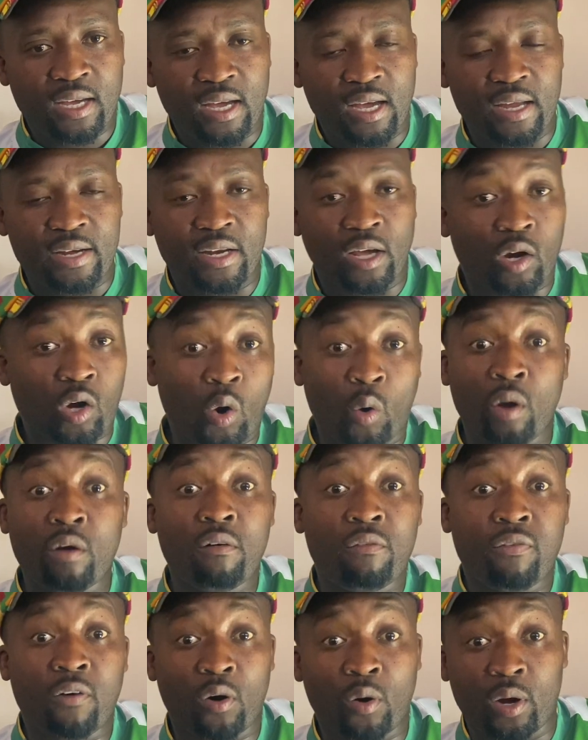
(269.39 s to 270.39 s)
And uh,
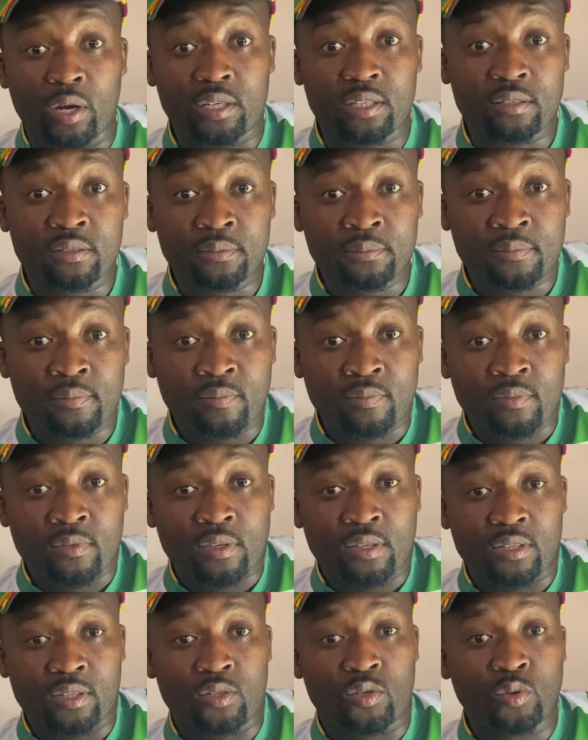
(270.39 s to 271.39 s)
going forward,
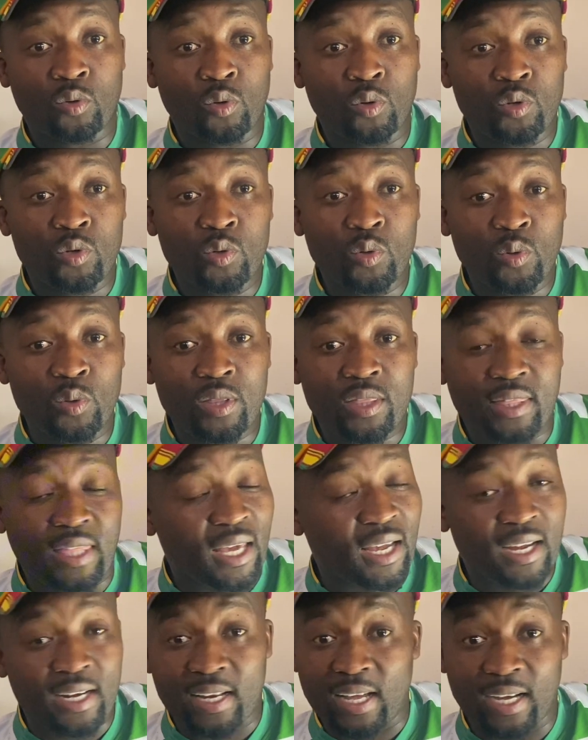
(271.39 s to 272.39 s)
do you
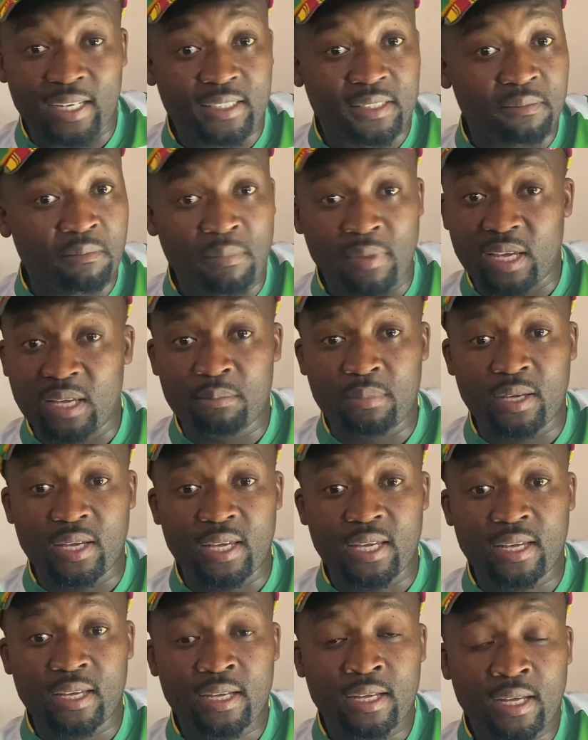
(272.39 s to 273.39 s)
think that
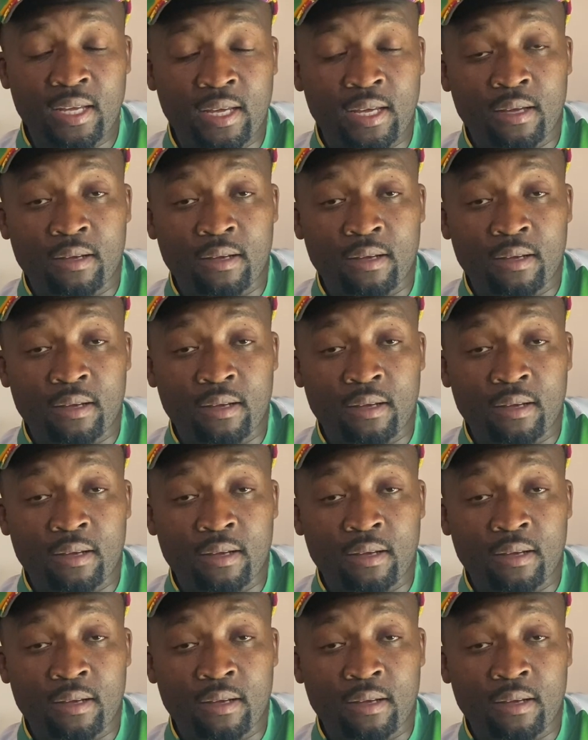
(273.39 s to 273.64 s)
maybe